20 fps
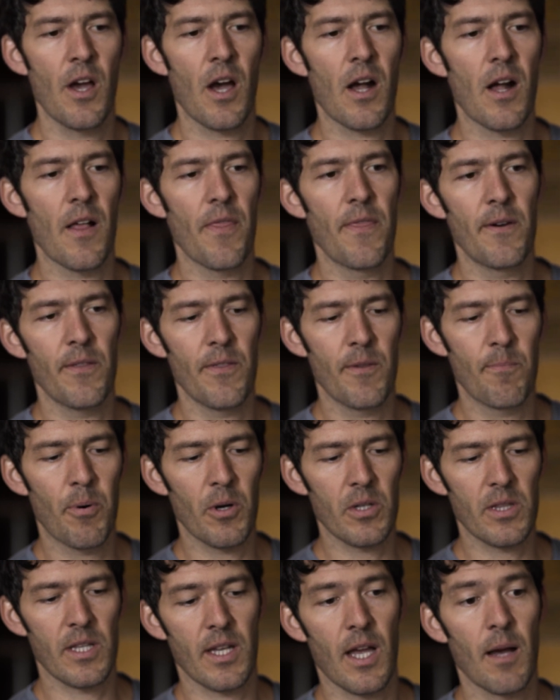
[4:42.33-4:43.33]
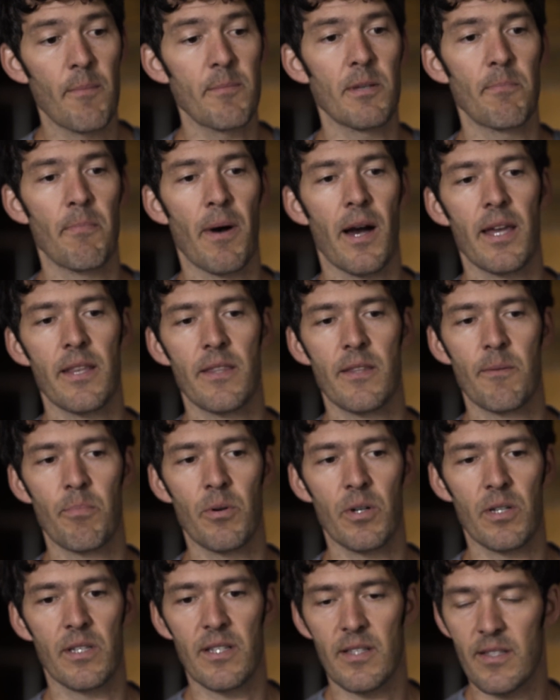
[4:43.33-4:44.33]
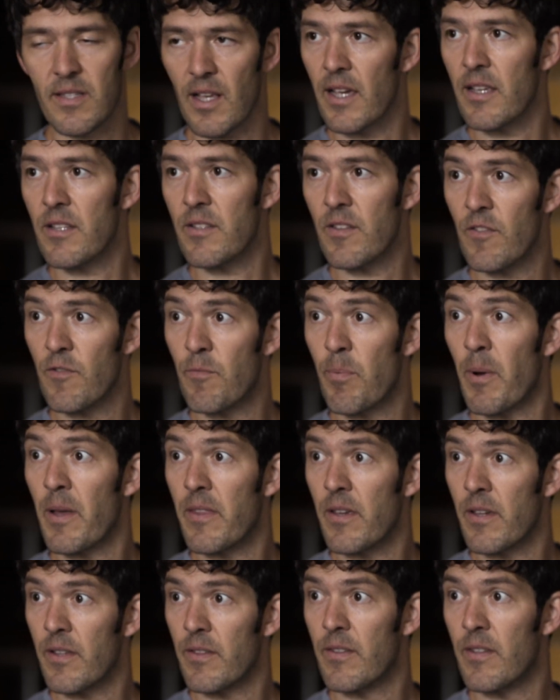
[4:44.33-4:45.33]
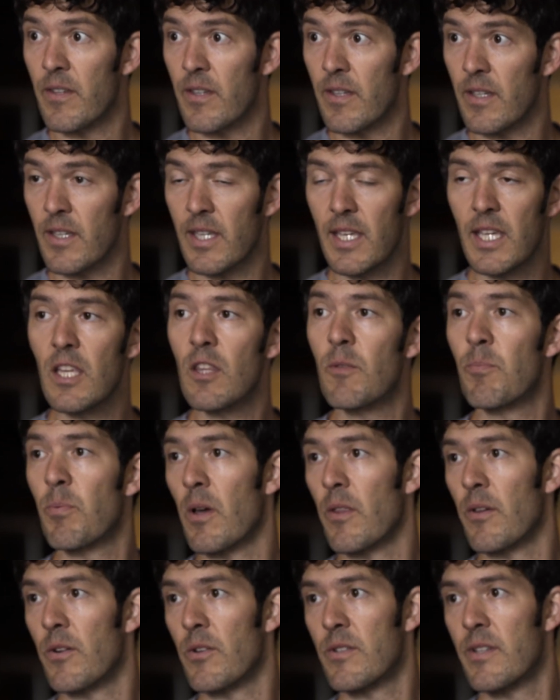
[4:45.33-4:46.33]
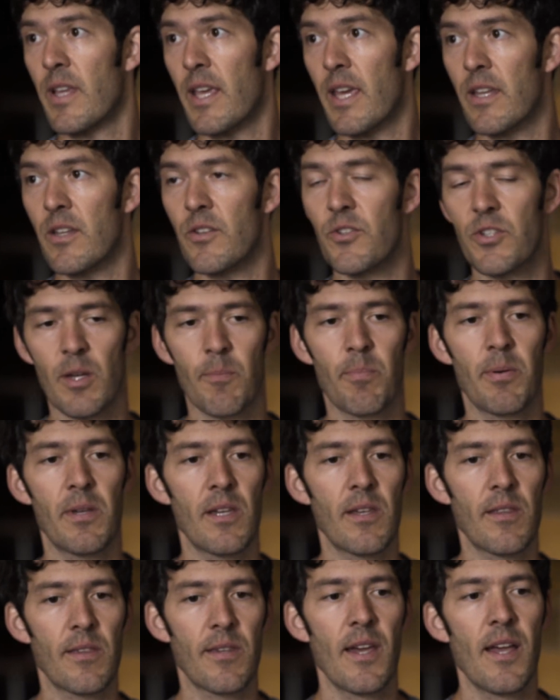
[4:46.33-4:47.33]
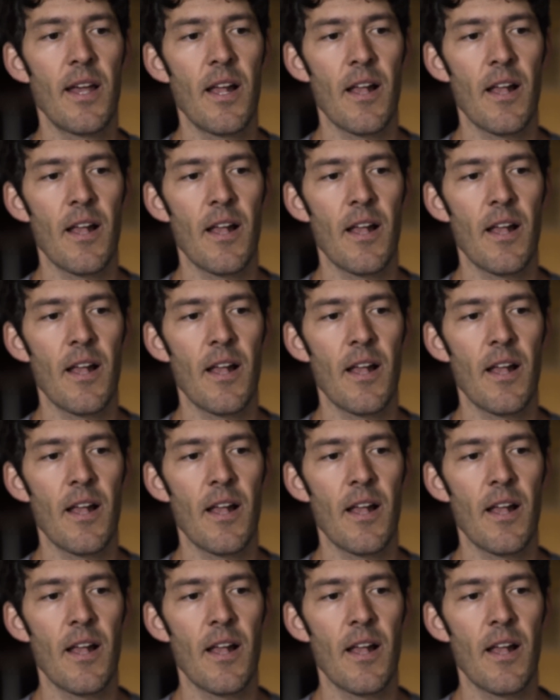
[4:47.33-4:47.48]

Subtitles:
the book that comes to mind, the book Decisive by the Heath brothers, Dan and Chip Heath.